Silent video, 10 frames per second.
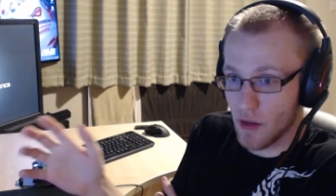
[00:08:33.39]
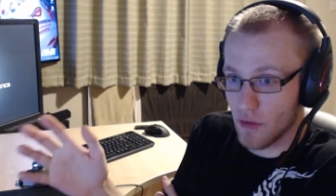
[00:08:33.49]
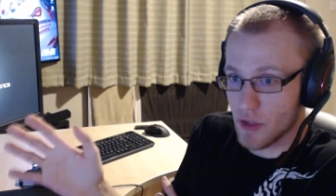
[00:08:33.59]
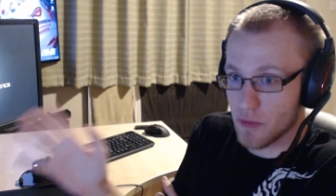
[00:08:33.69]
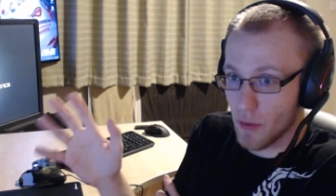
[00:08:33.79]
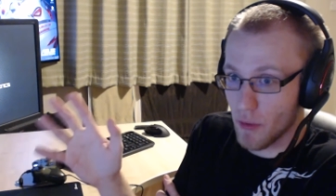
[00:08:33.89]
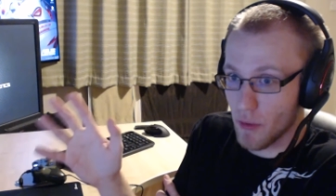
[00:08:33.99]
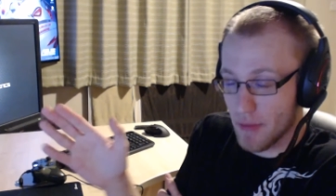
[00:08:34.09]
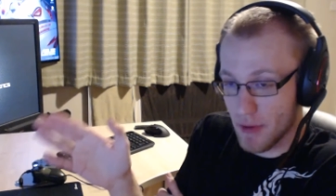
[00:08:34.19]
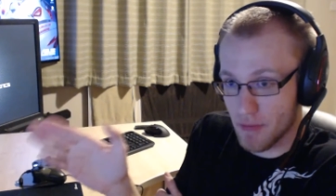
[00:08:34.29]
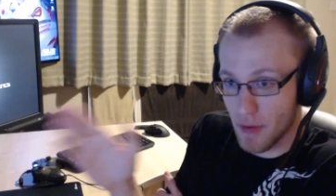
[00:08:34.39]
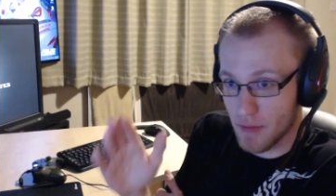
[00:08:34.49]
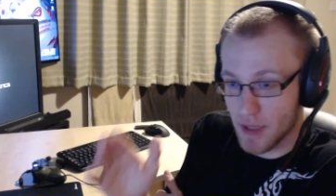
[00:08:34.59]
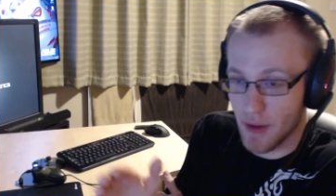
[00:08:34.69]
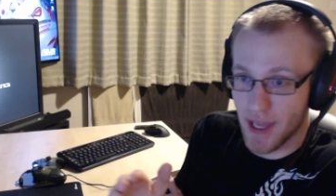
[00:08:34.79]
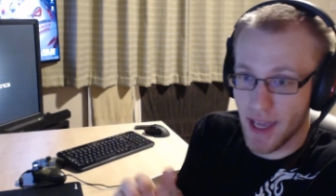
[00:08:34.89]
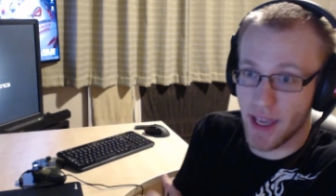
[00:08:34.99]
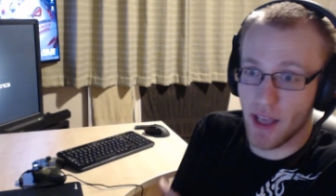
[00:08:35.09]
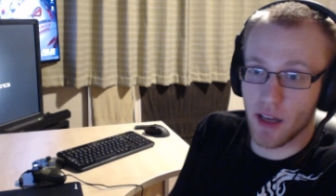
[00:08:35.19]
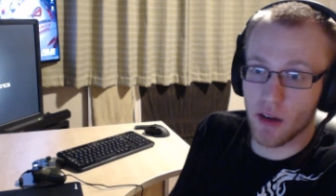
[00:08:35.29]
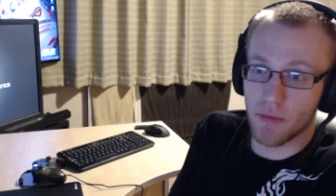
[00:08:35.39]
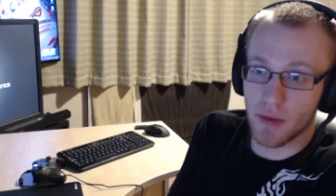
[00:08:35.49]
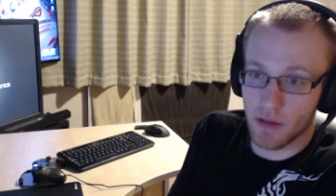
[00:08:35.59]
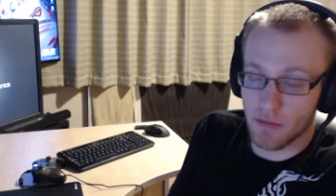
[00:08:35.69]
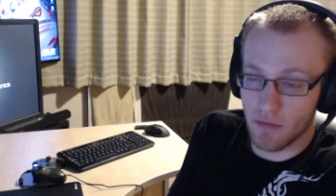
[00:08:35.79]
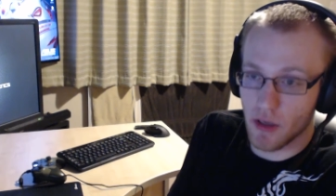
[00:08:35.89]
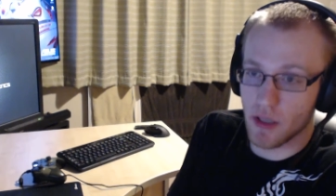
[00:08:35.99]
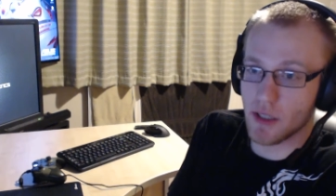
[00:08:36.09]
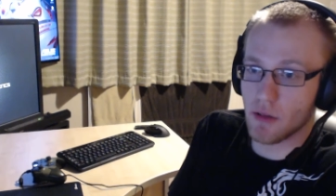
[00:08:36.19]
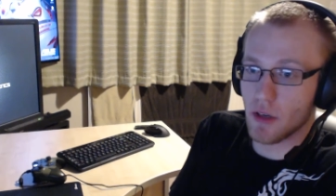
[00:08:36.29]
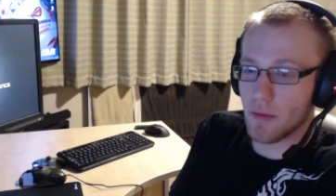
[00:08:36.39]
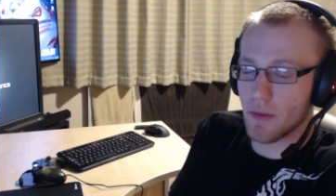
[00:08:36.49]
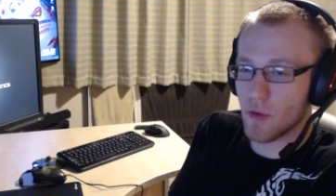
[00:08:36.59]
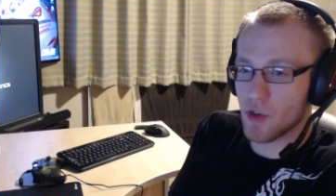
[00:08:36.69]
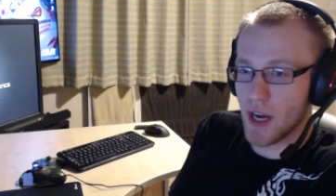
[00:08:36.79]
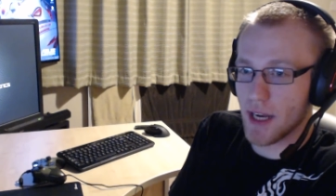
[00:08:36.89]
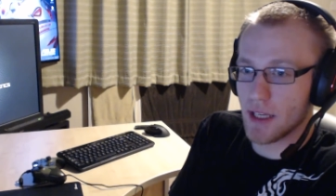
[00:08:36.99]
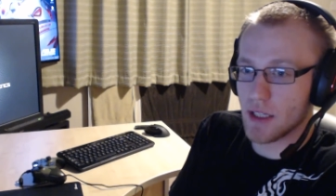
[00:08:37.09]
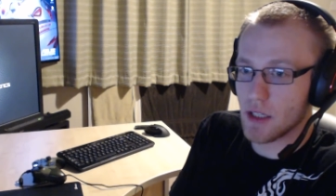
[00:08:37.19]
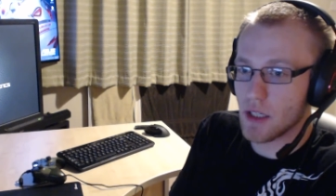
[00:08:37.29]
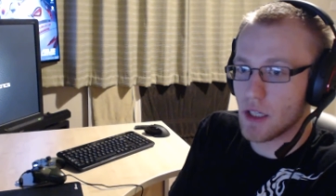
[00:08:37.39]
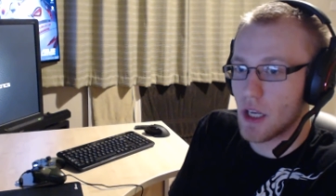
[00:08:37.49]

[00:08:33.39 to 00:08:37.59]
They'll just probably maybe bump down the AA a little bit, deal with a little bit more jaggies,